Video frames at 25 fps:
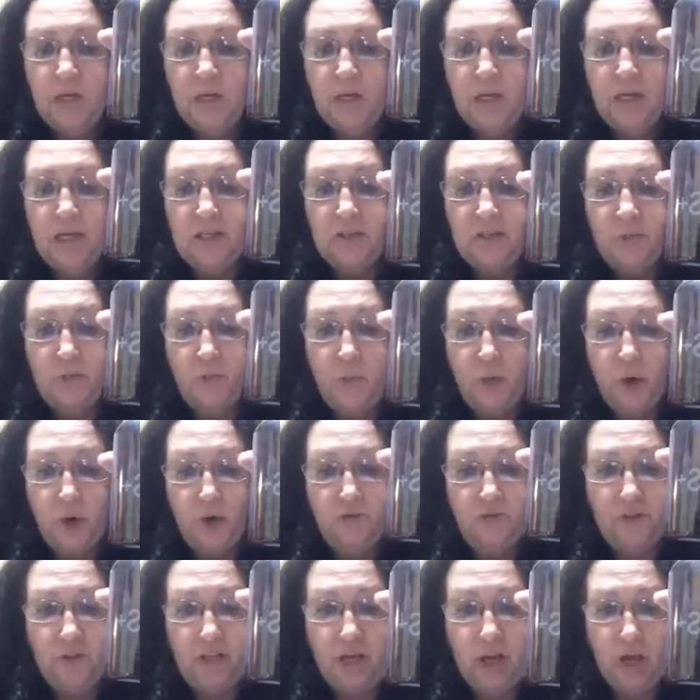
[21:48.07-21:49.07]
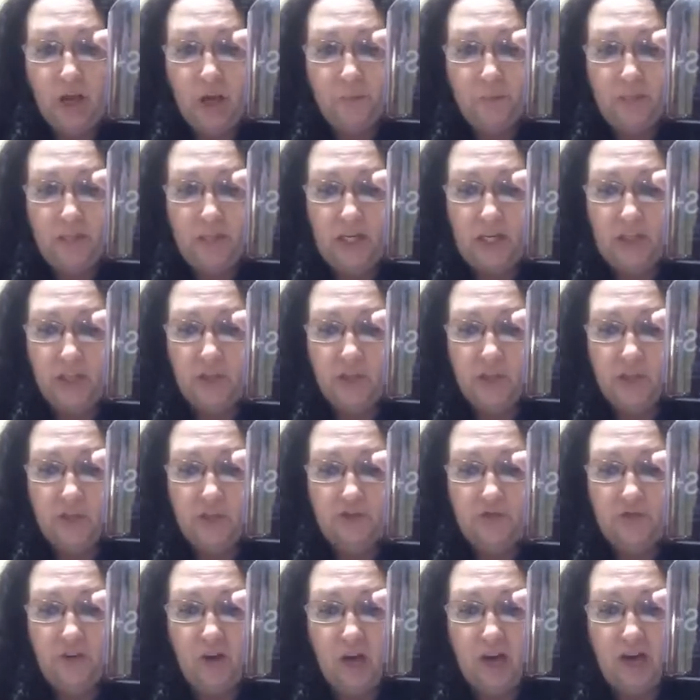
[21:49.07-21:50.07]
It's a perfect combination to
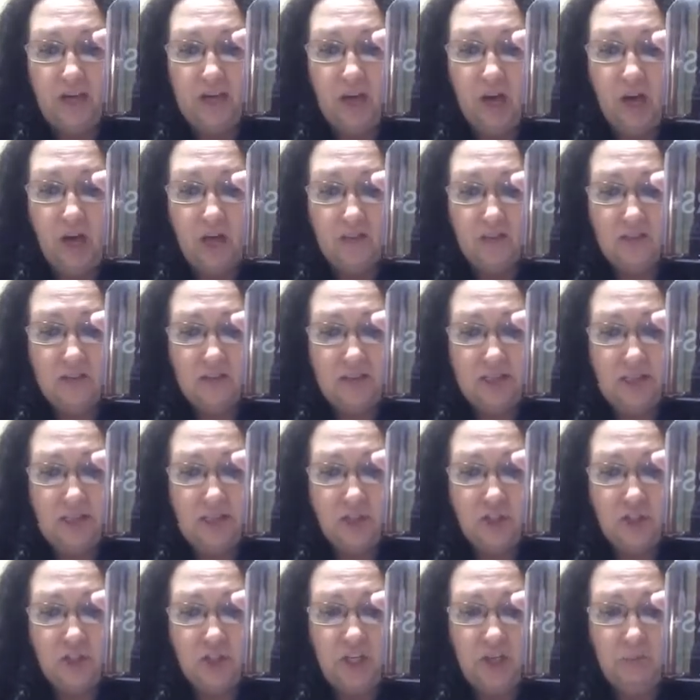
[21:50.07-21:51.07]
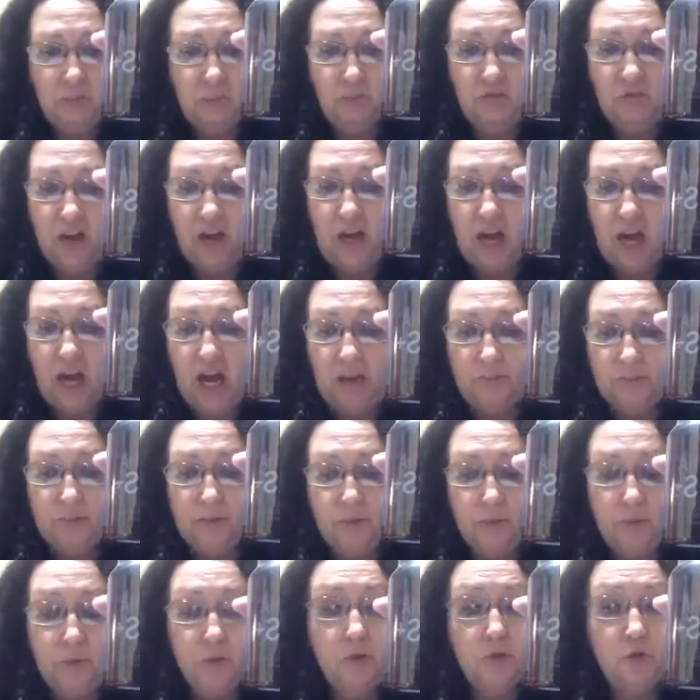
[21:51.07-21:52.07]
fight oxidation and provide
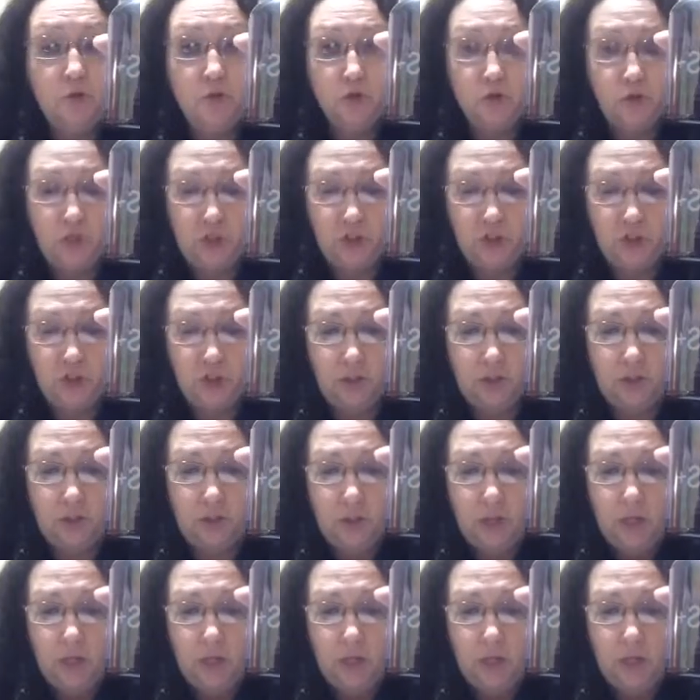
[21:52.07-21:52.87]
optimal nutrition